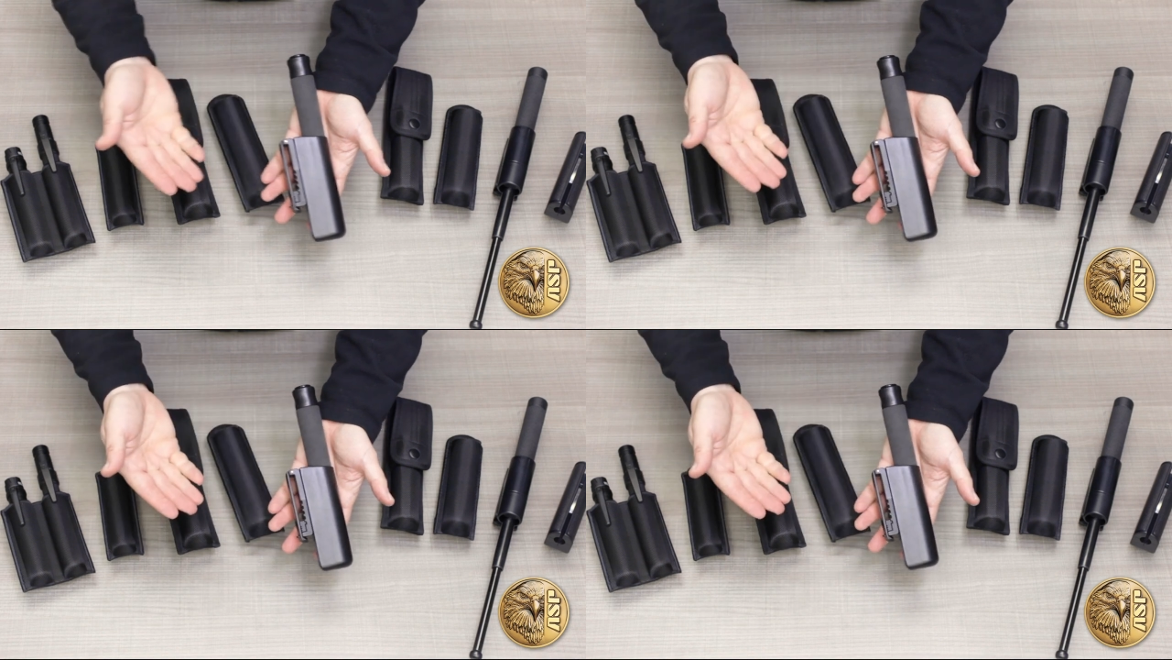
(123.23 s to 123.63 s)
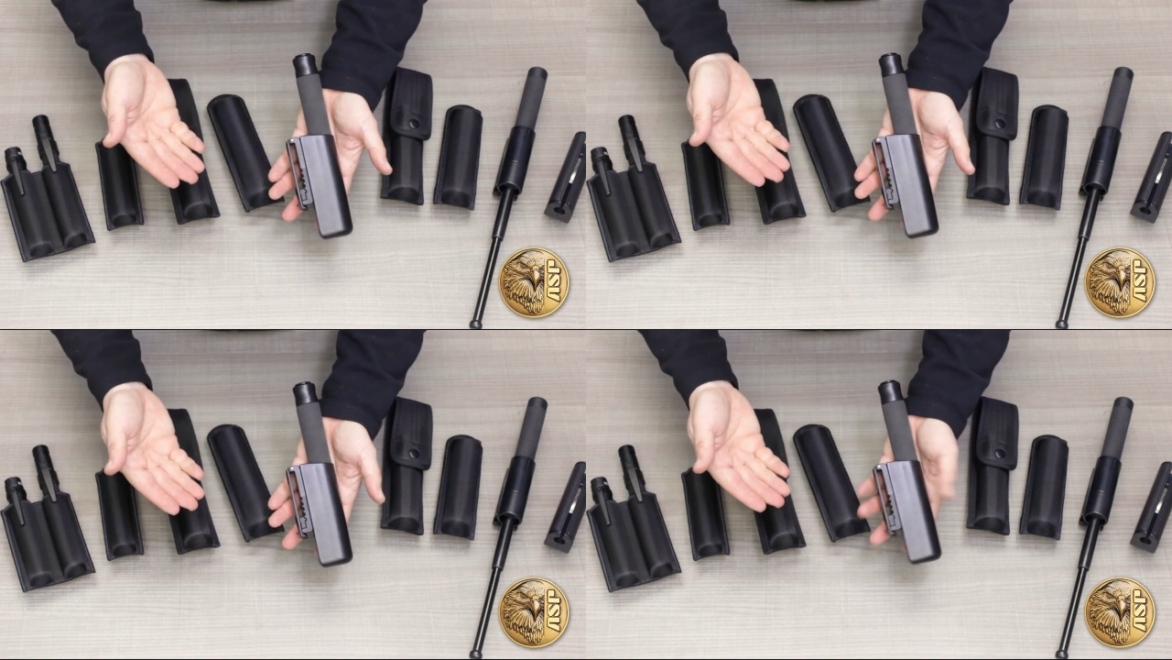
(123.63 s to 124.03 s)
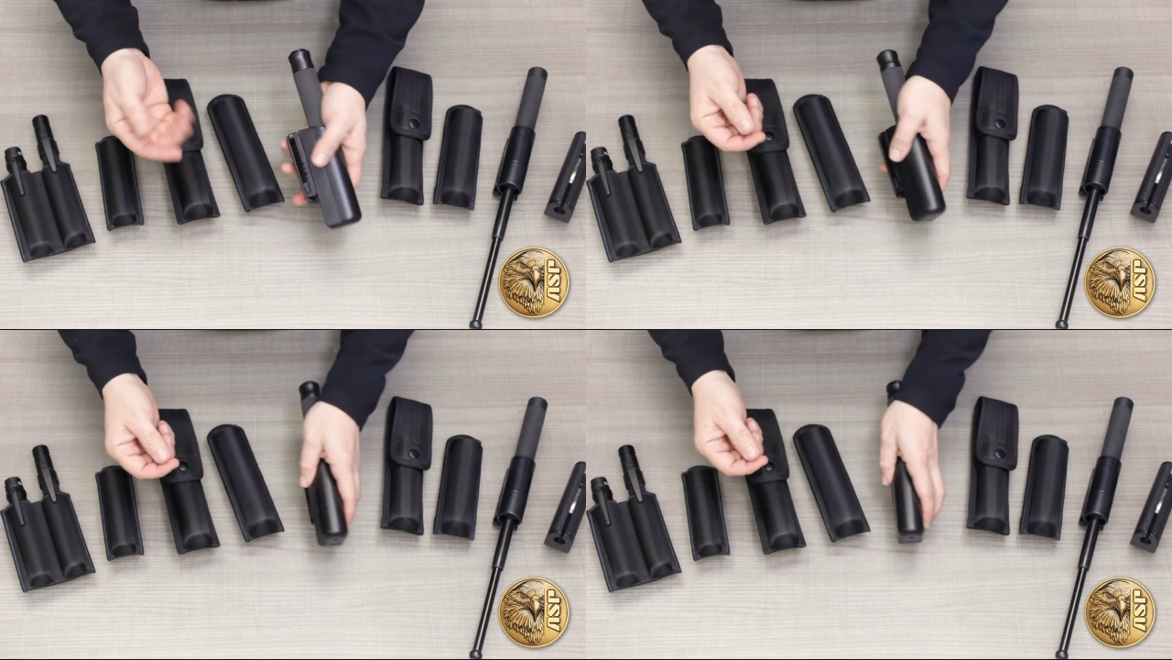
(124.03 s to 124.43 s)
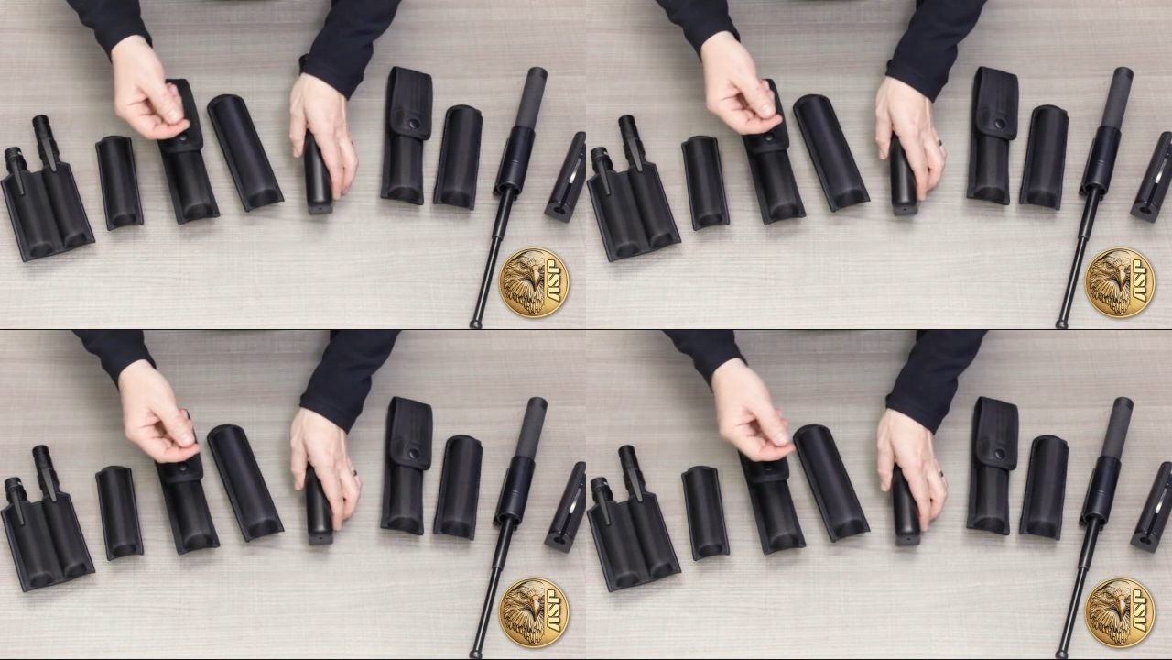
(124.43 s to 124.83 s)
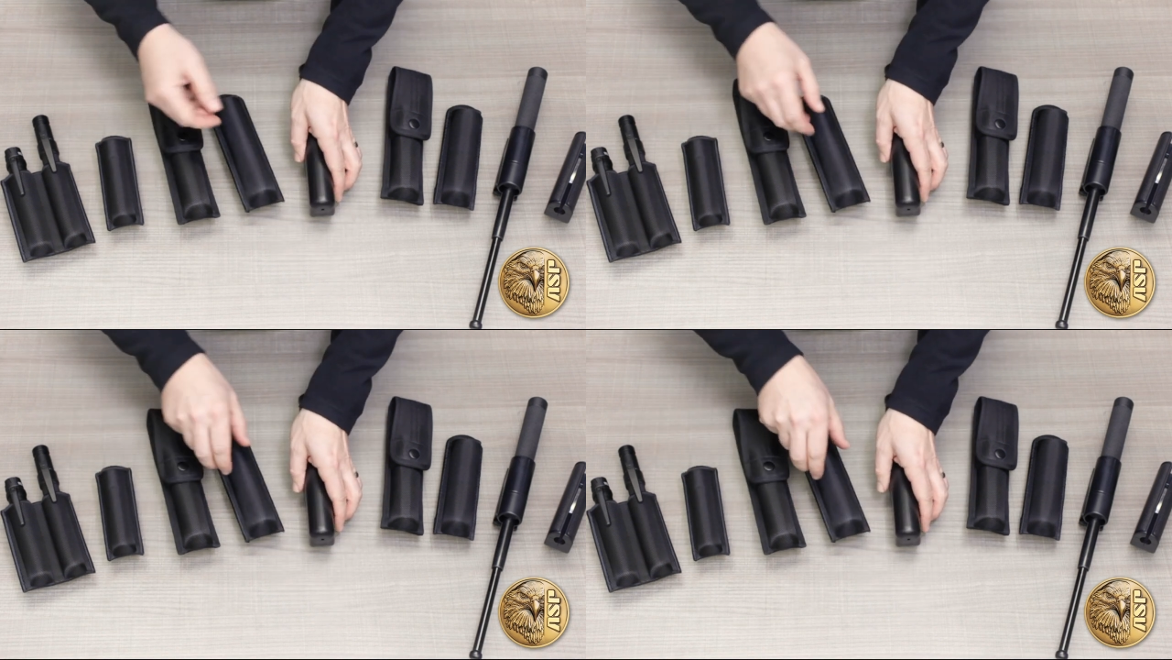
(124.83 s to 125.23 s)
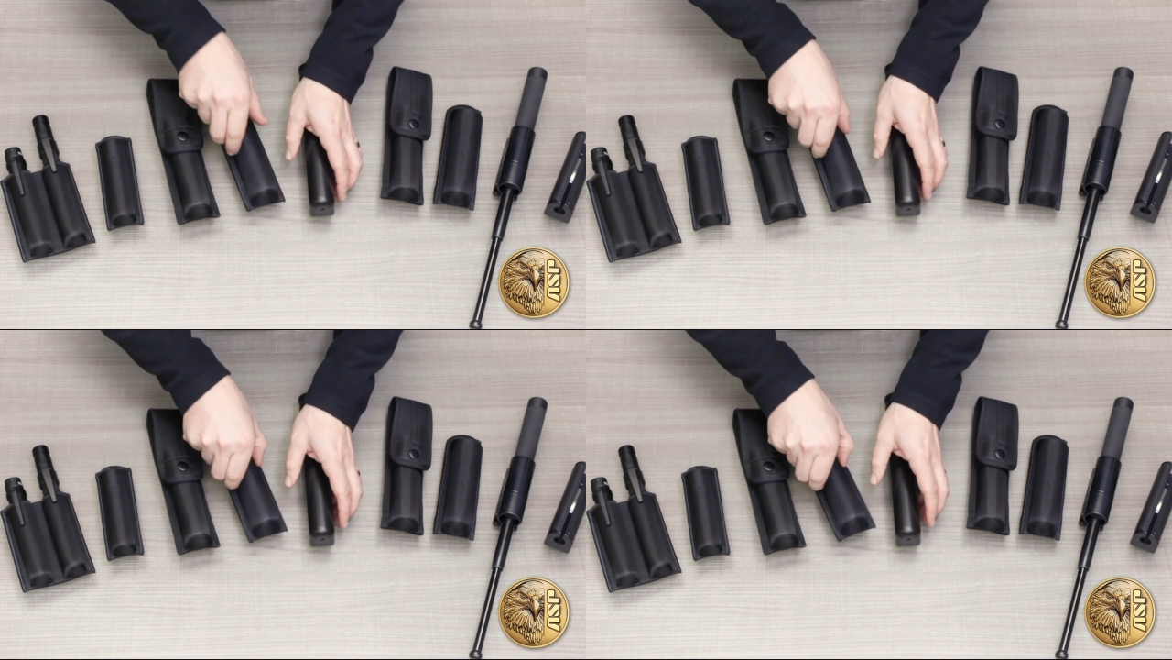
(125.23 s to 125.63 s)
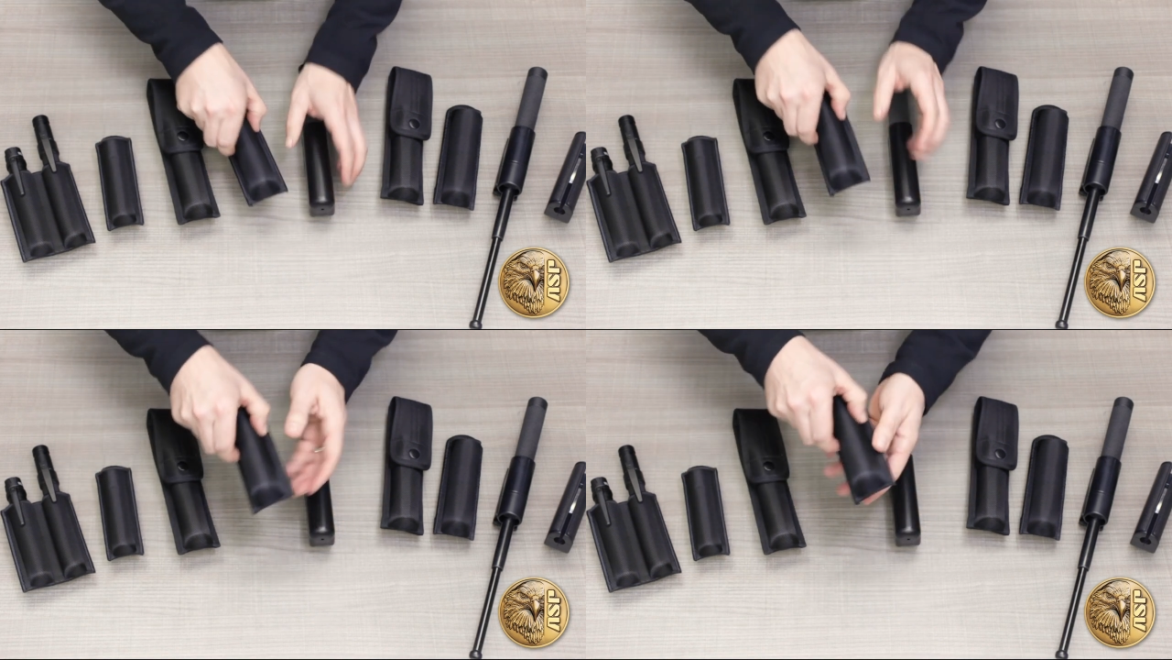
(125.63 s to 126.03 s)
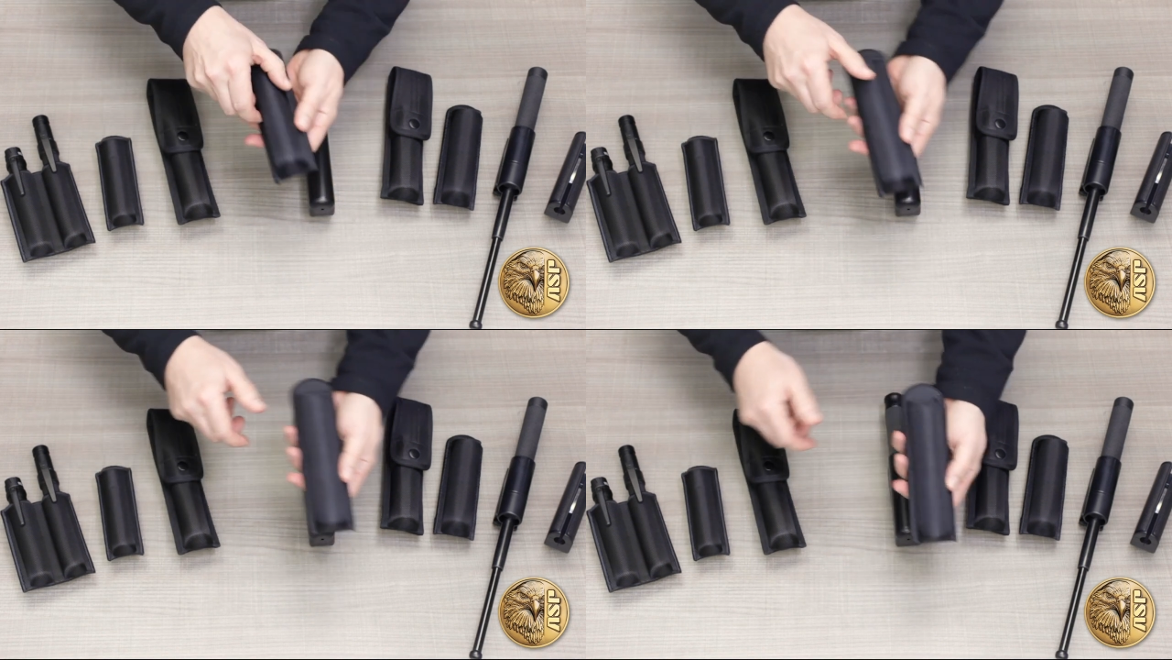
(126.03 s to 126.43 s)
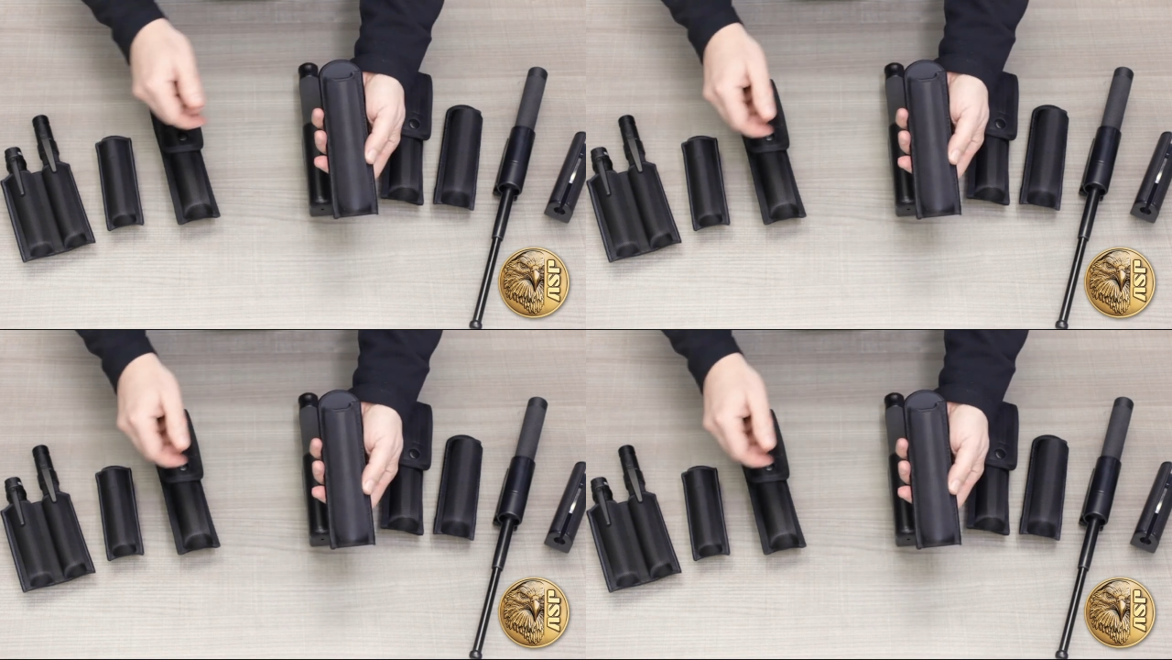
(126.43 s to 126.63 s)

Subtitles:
[unreadable: no face in view]